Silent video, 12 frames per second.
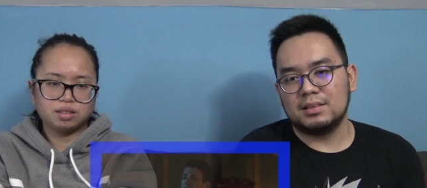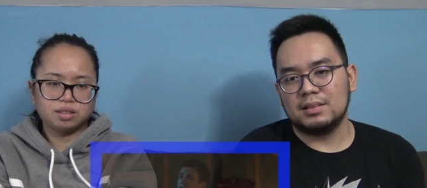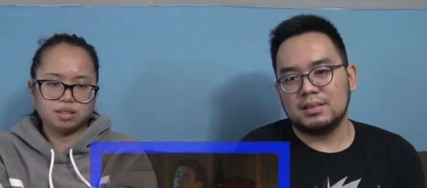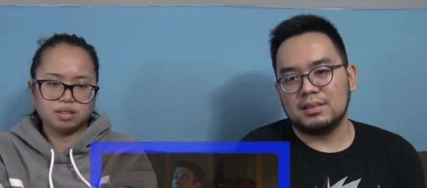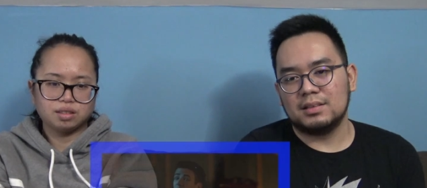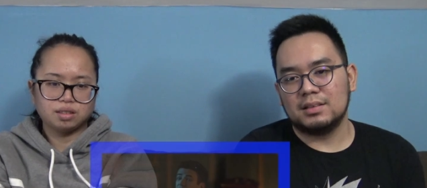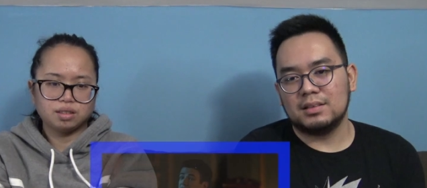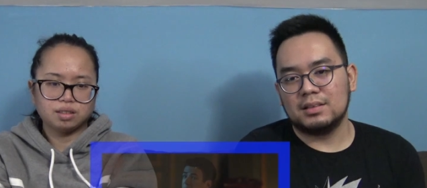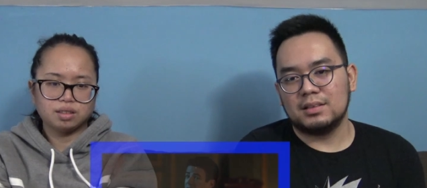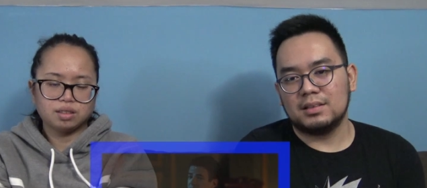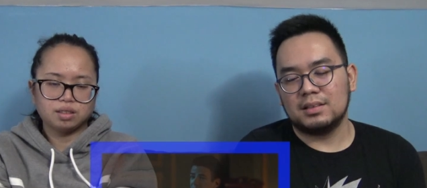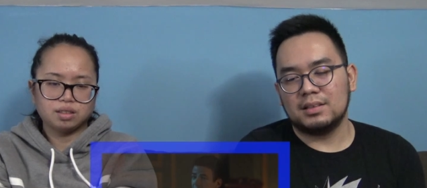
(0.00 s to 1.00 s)
Speaker 1: She's supposed
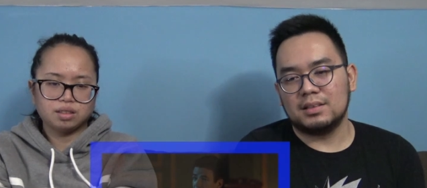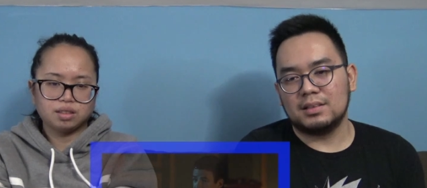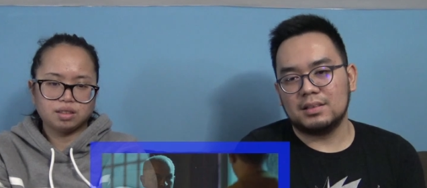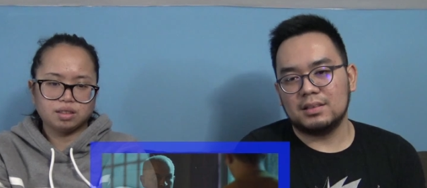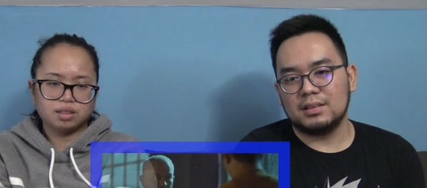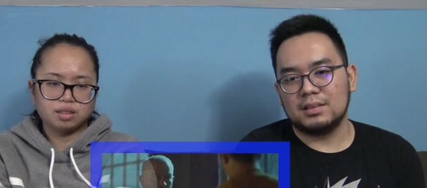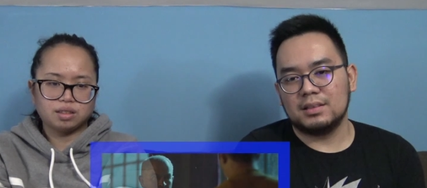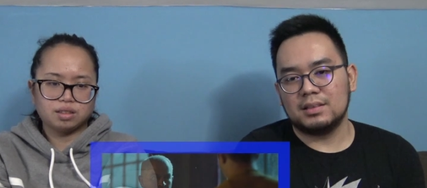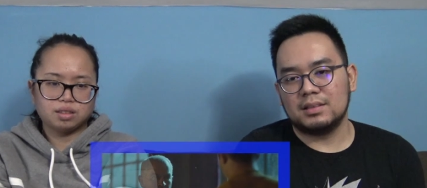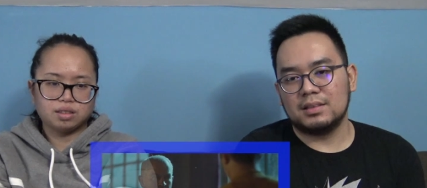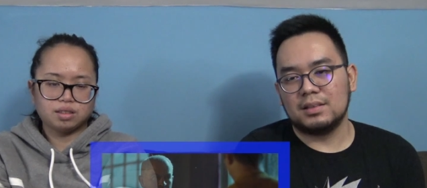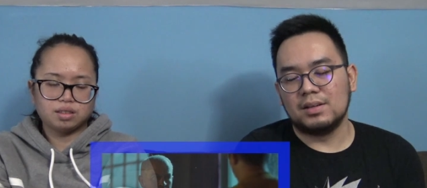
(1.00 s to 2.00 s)
to be alive,
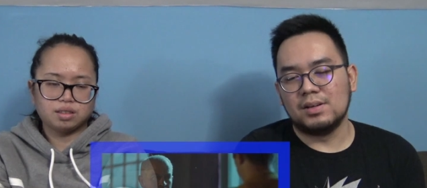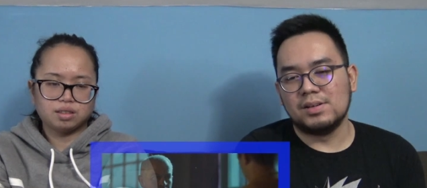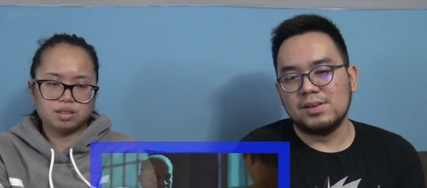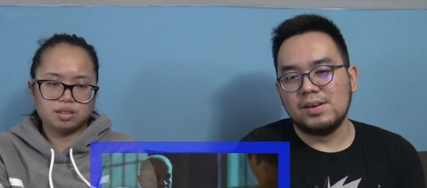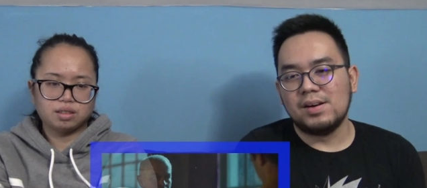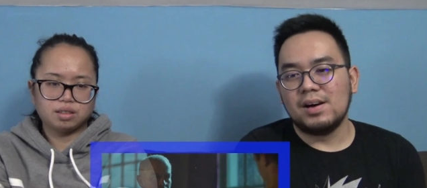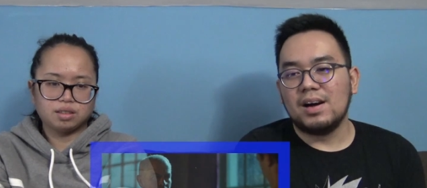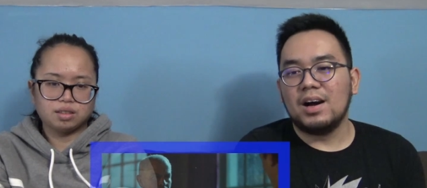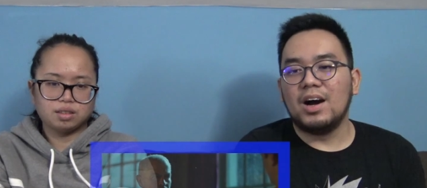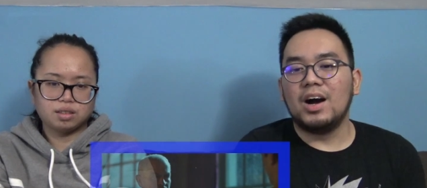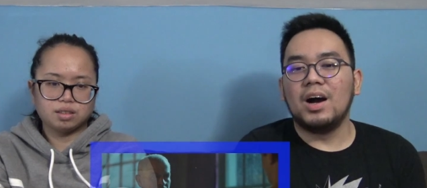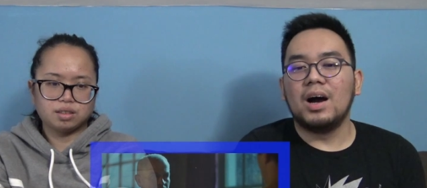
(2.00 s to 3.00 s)
and she is in the
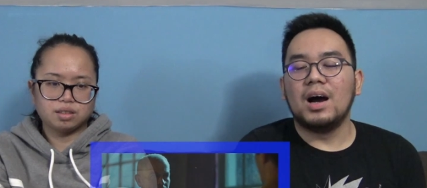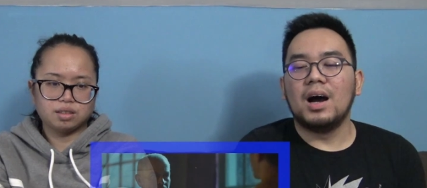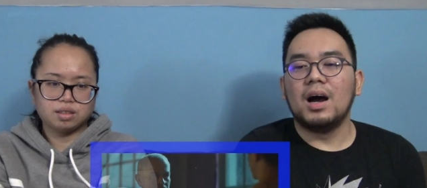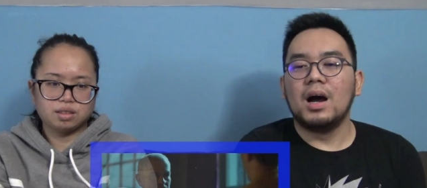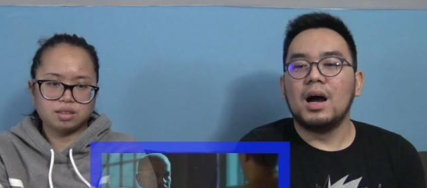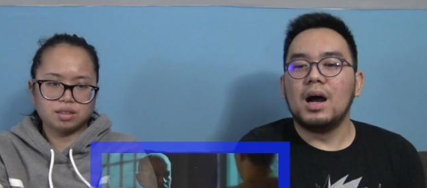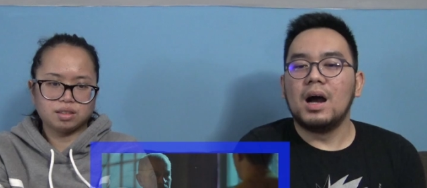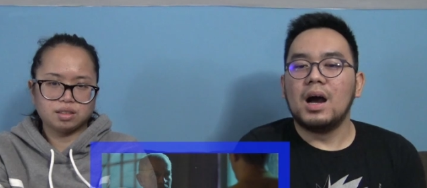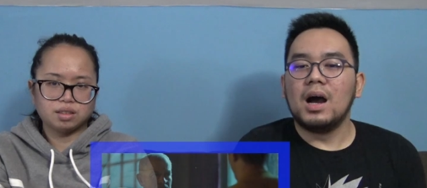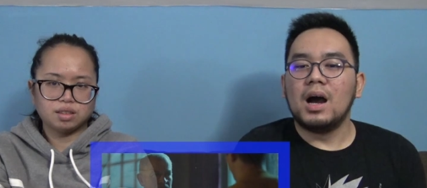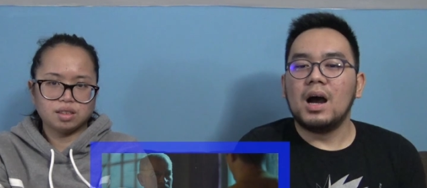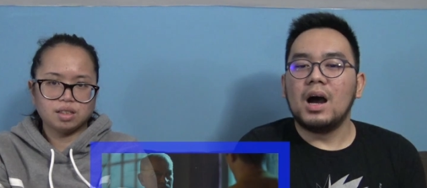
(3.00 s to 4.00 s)
timeline I'm trying
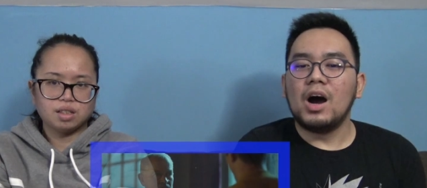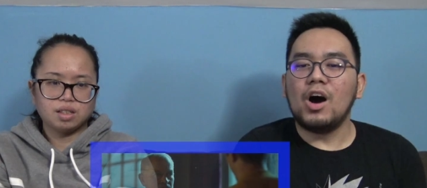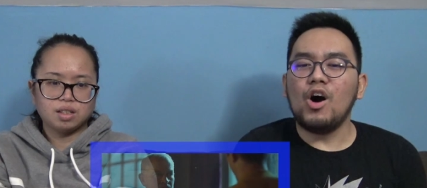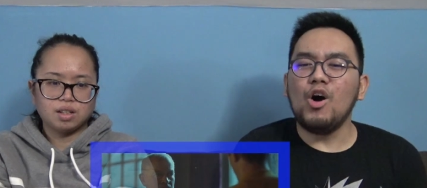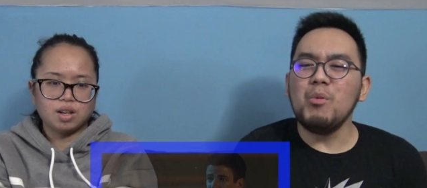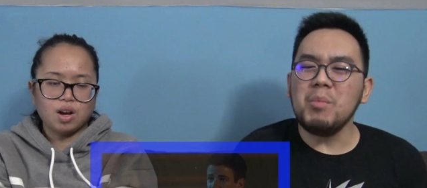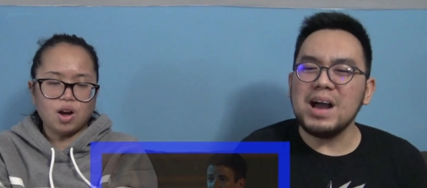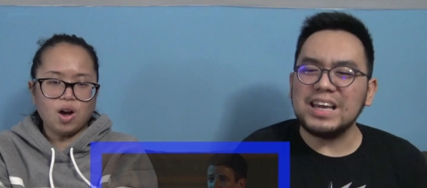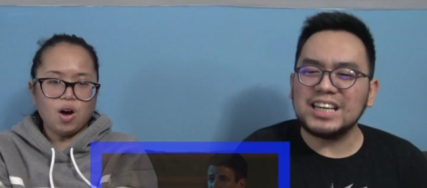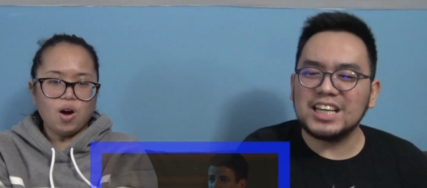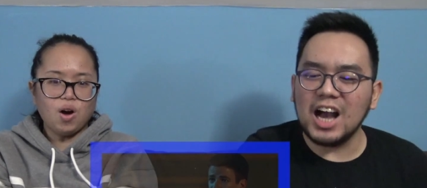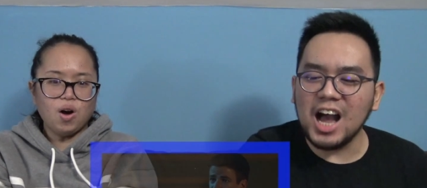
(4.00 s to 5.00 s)
to restore. Oh my
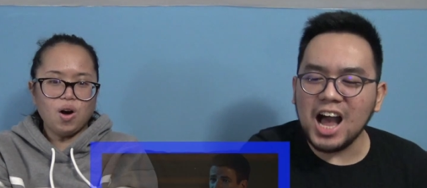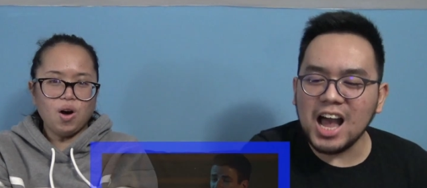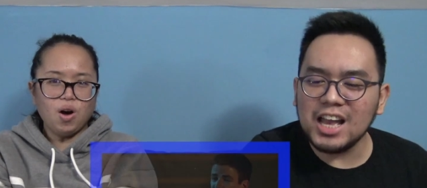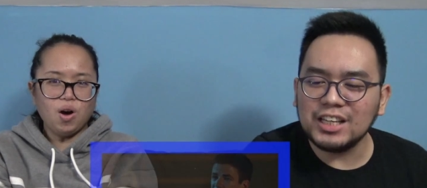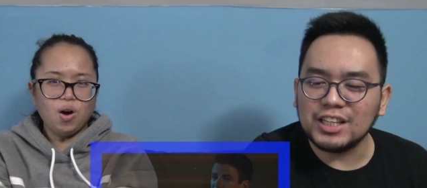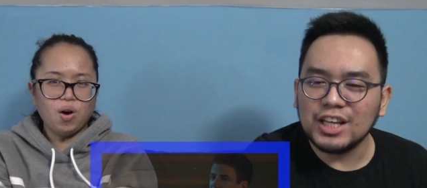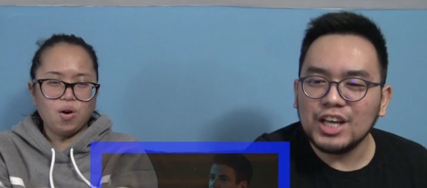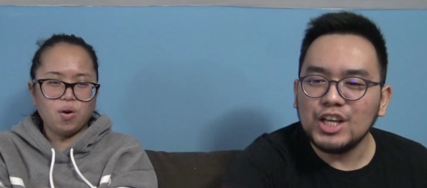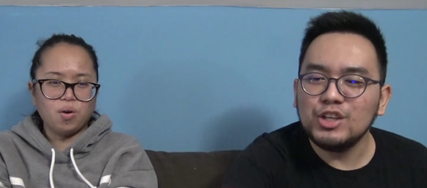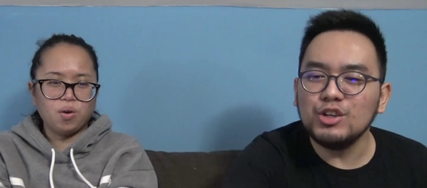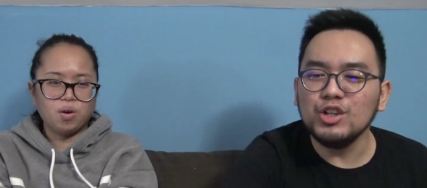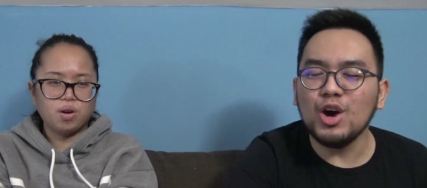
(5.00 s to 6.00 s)
oh.
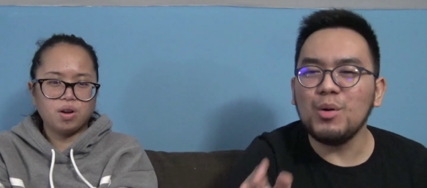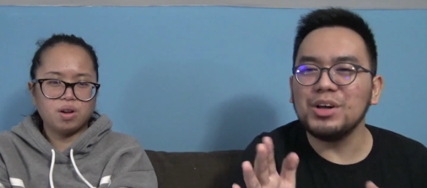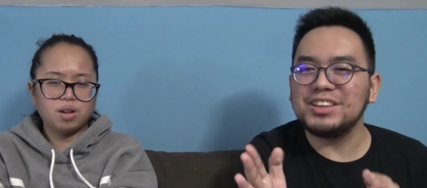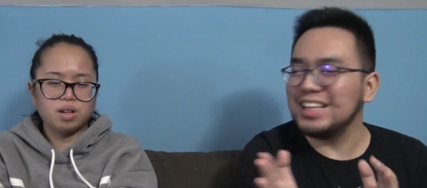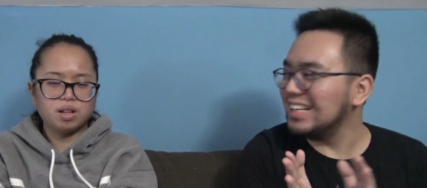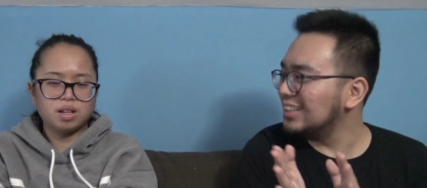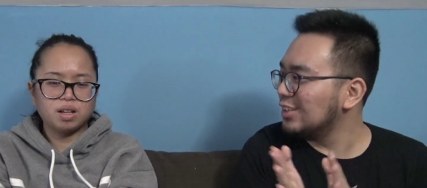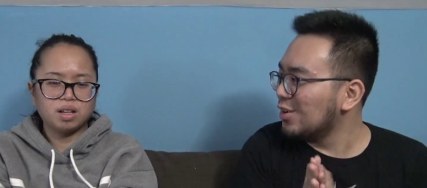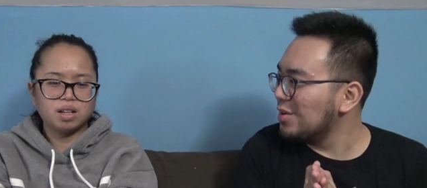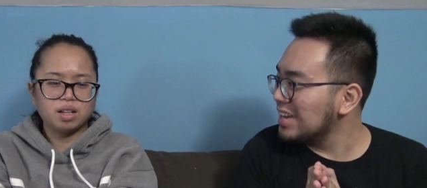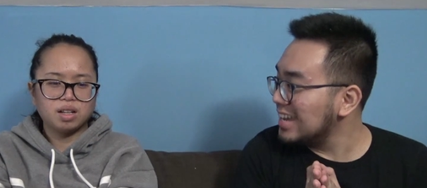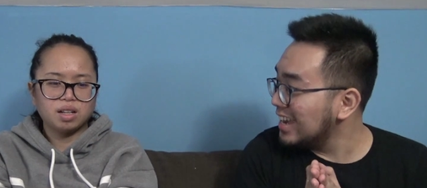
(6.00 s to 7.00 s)
god! You know what they're
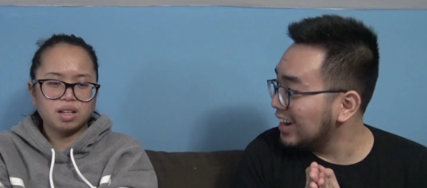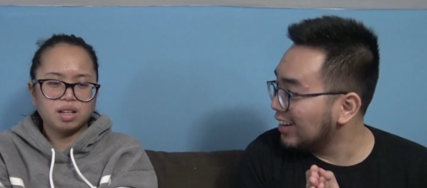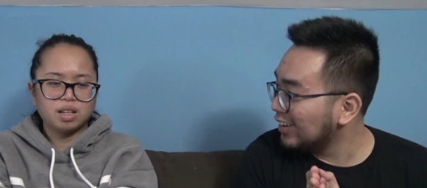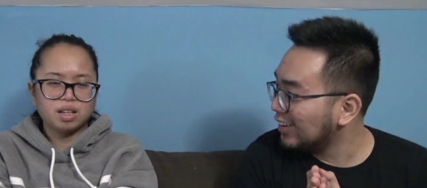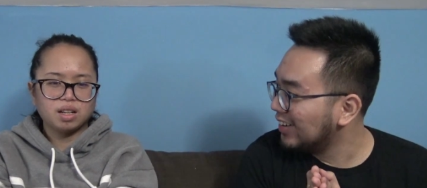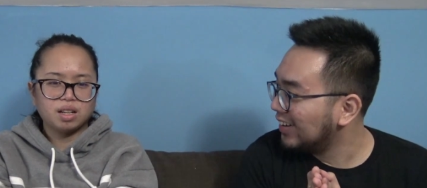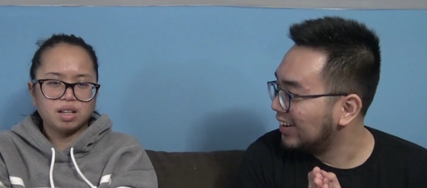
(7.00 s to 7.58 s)
doing here?